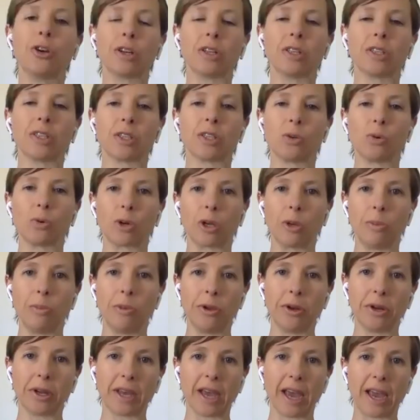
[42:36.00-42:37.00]
you can still
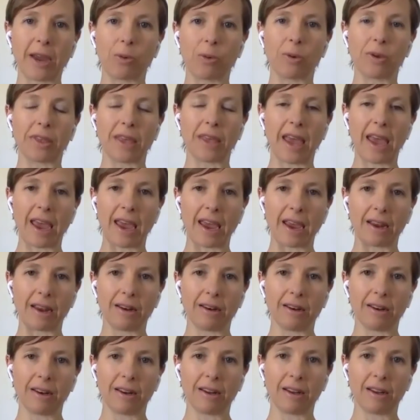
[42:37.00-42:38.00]
communicate with
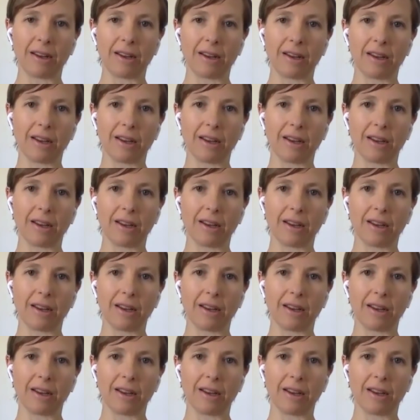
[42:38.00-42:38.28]
Anne.